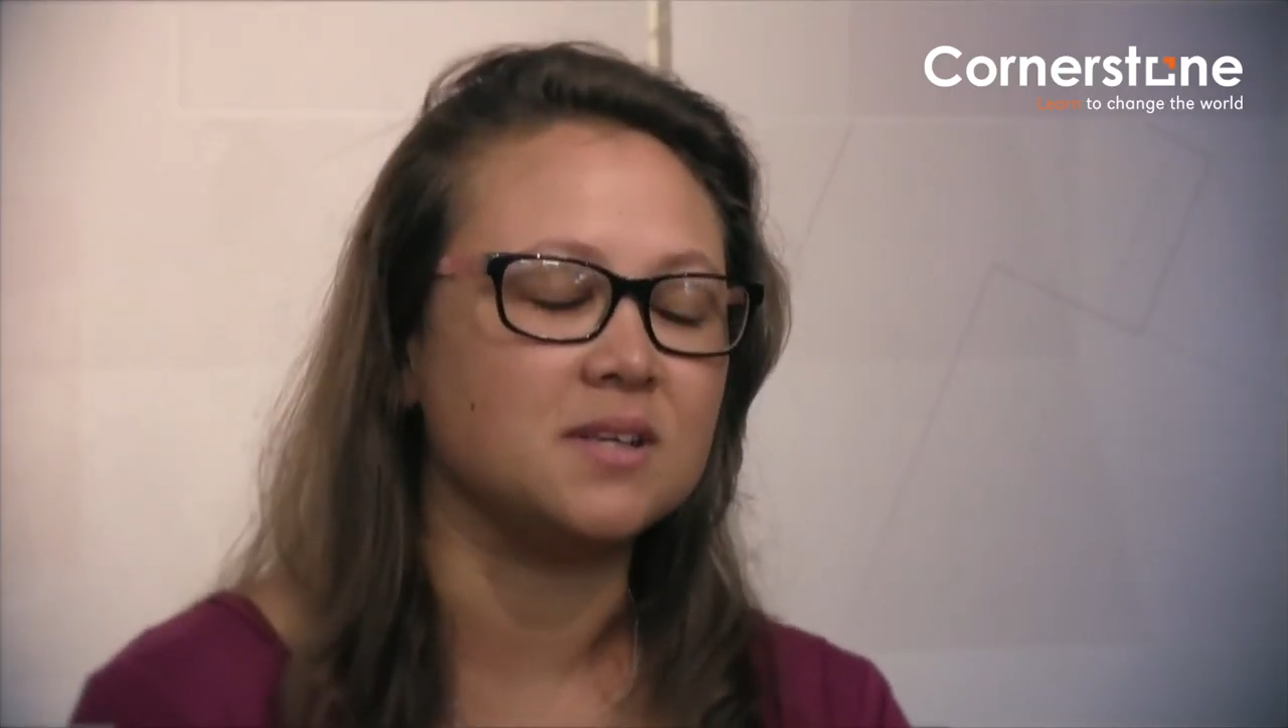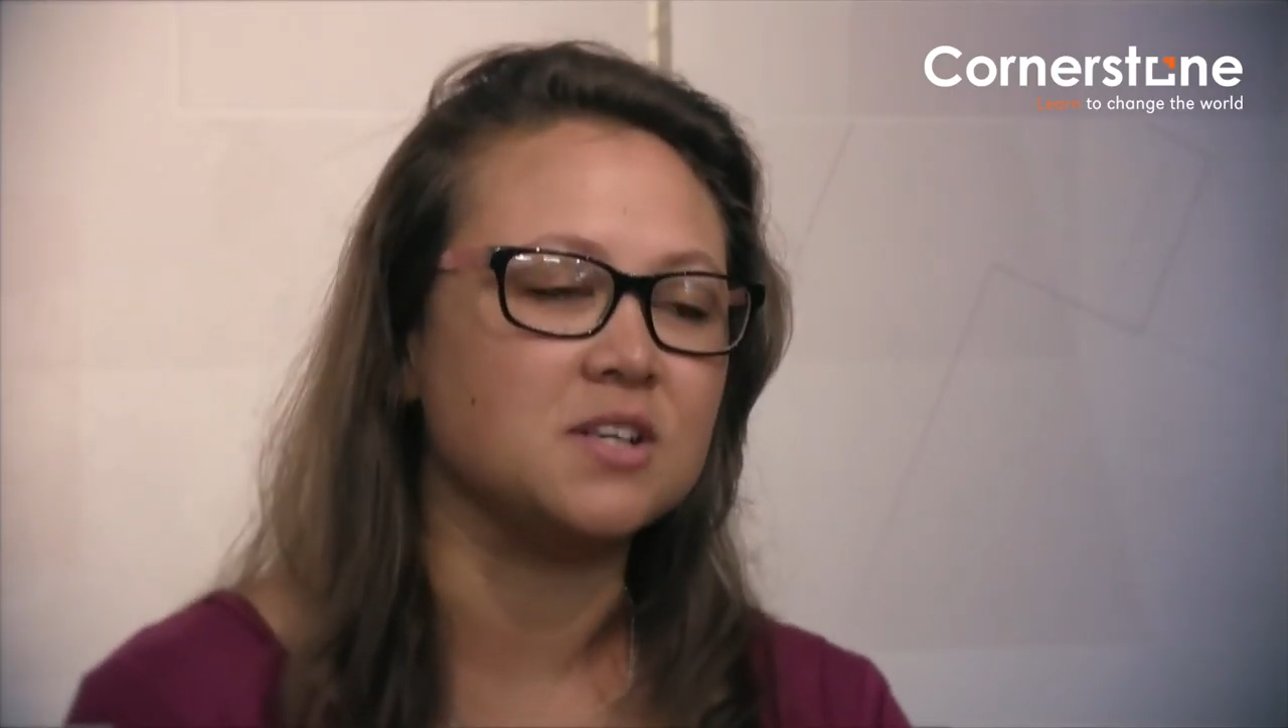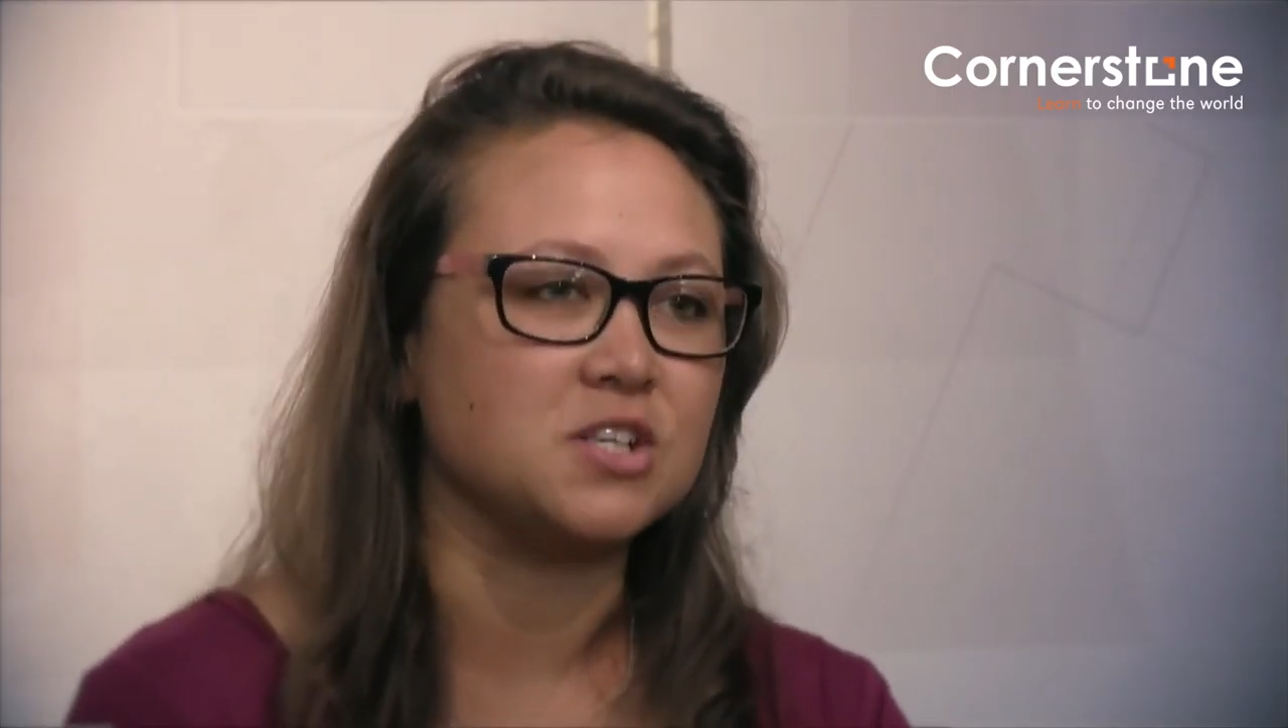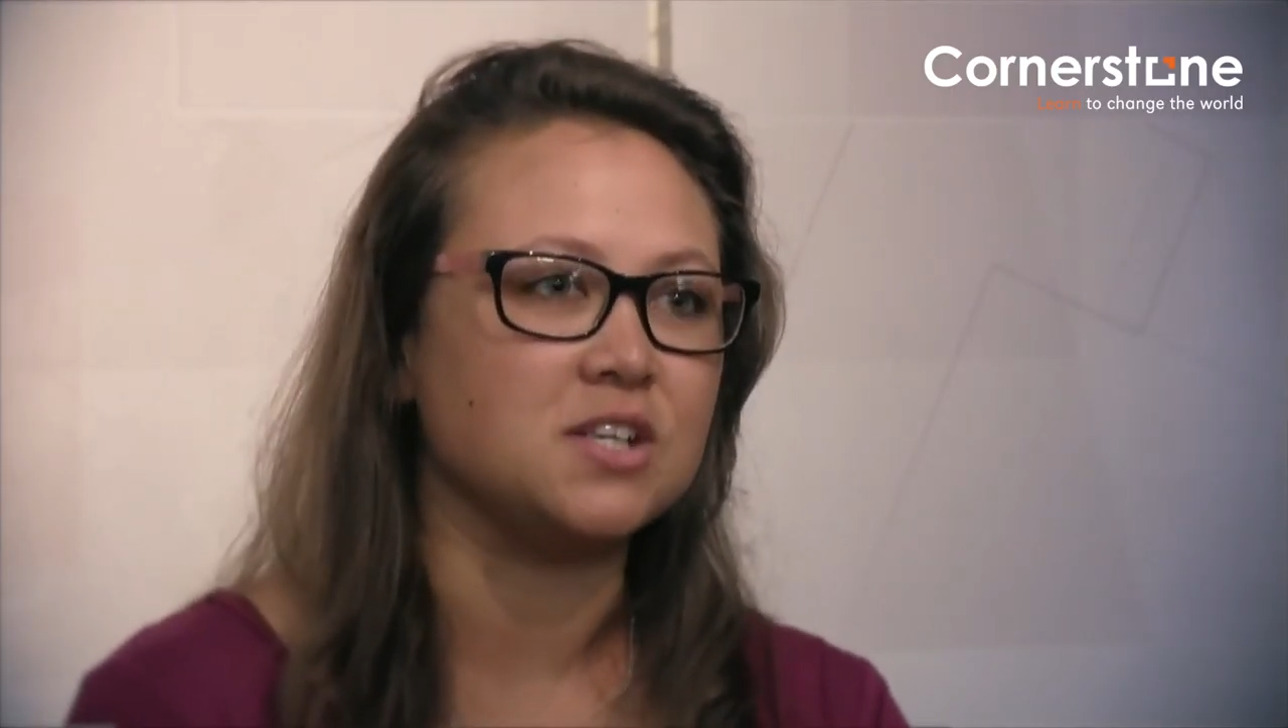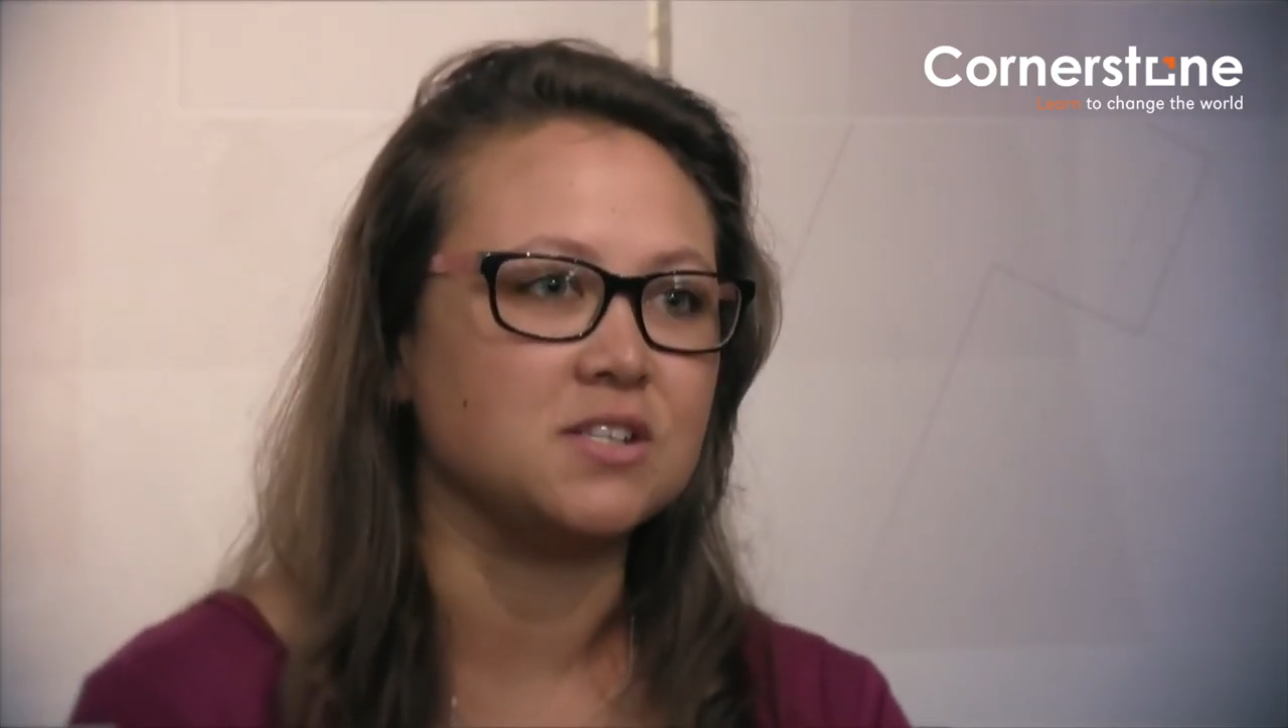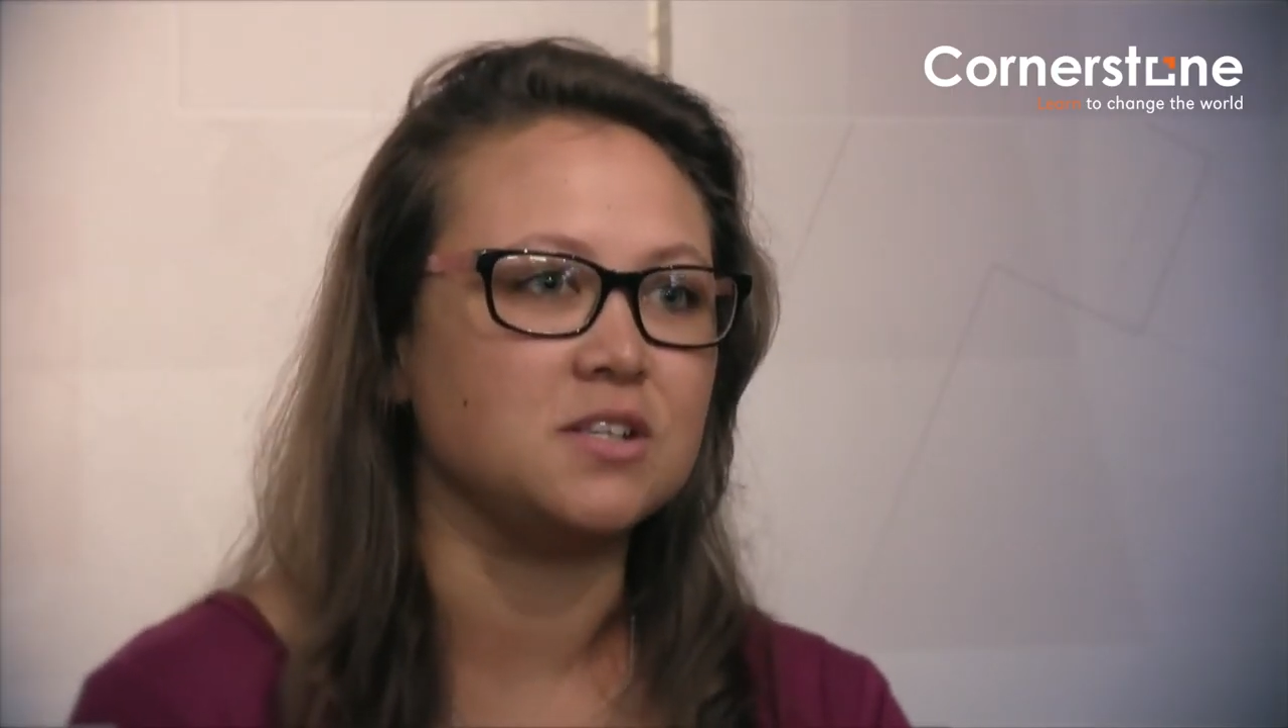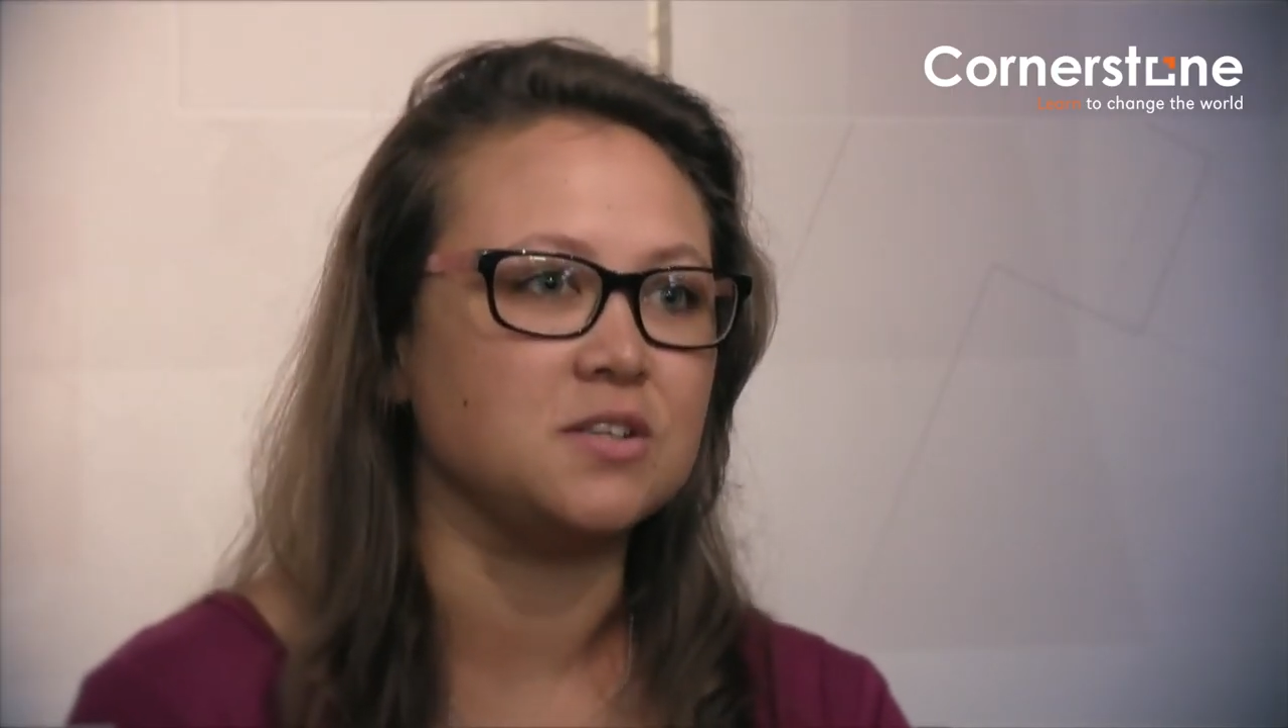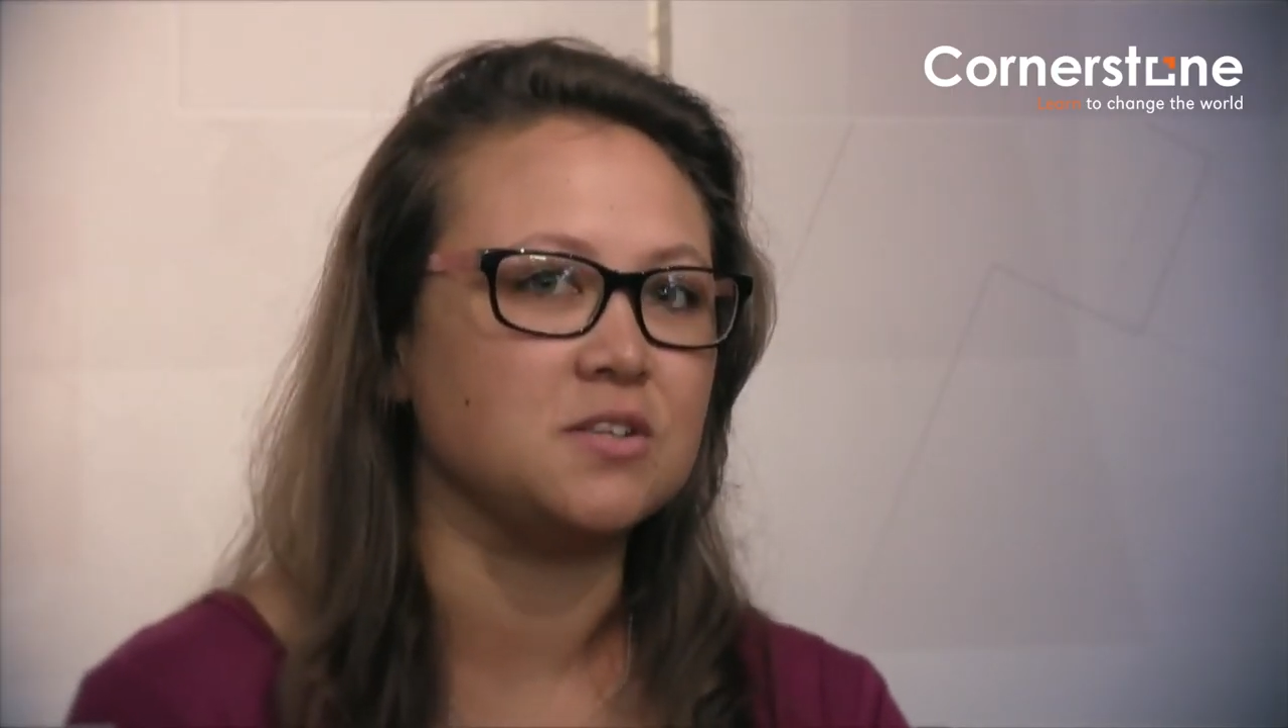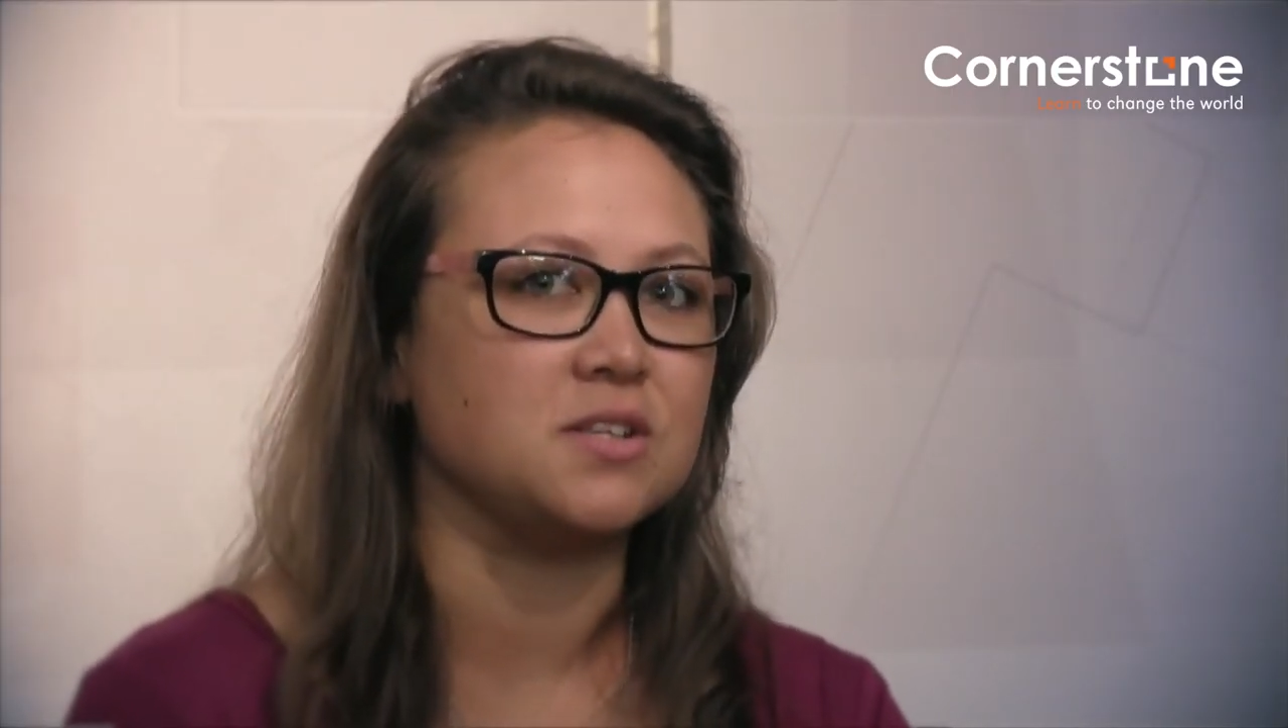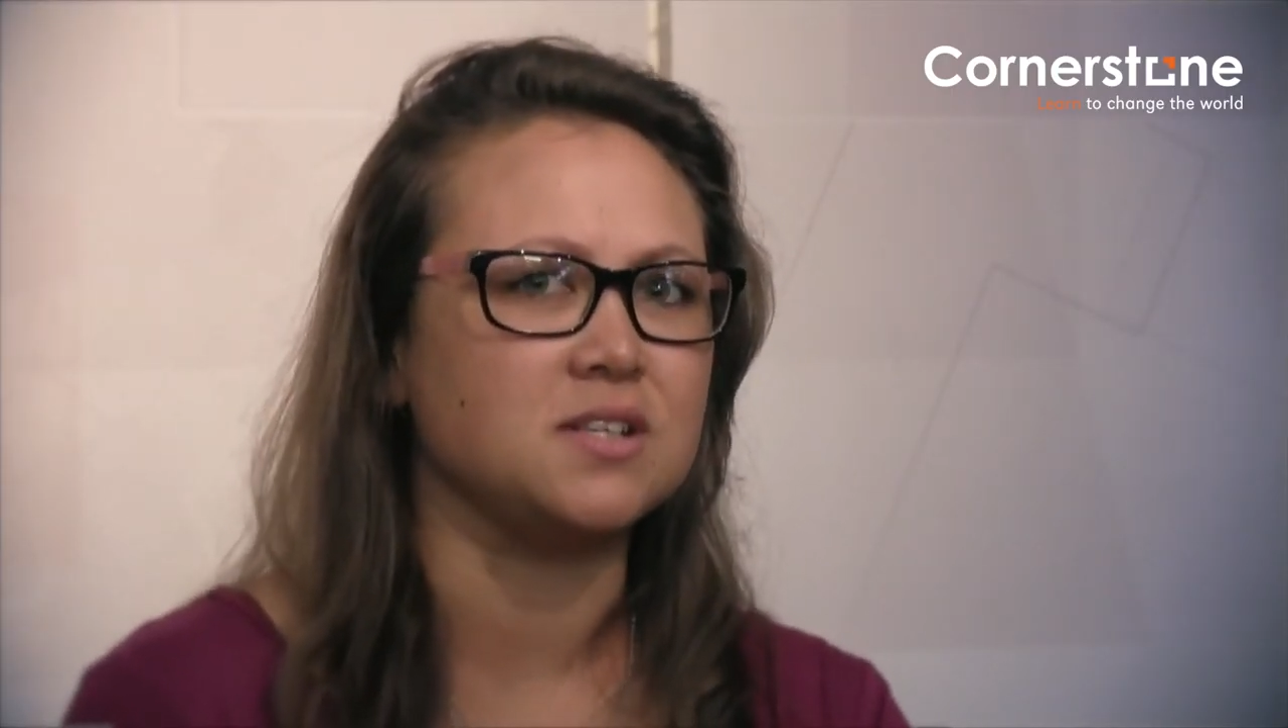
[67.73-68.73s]
a tertiary
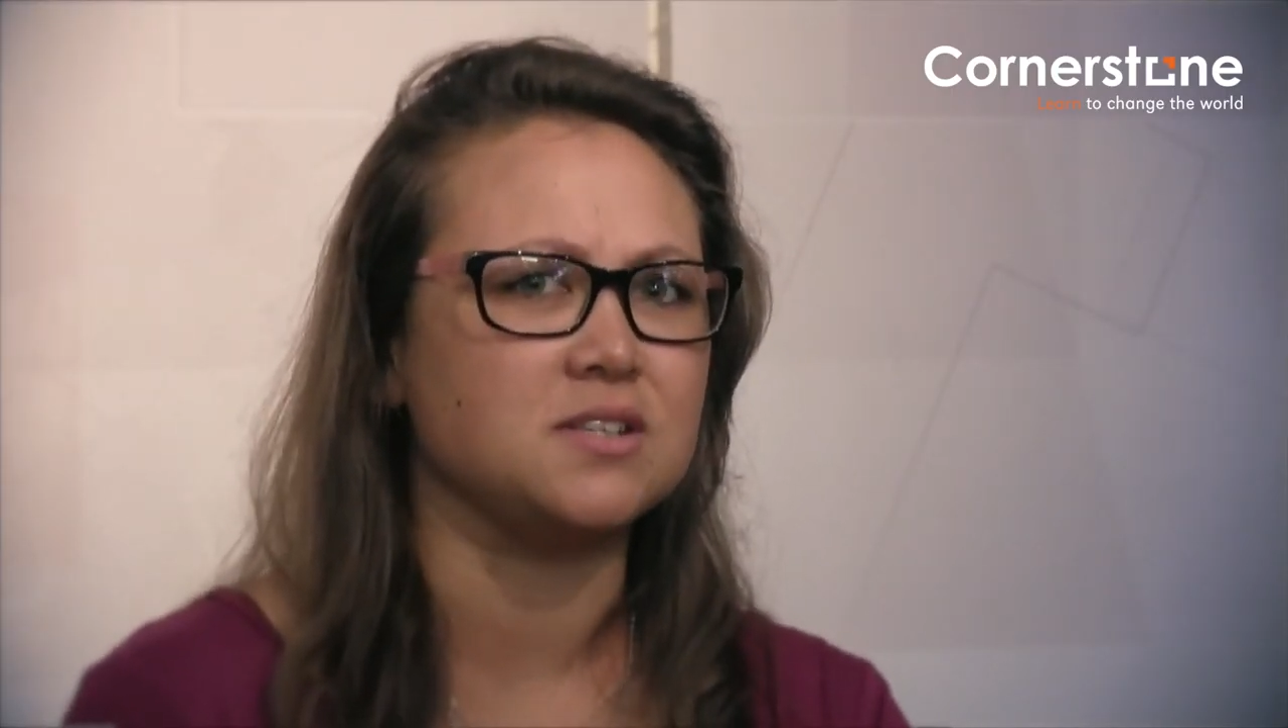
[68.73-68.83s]
institution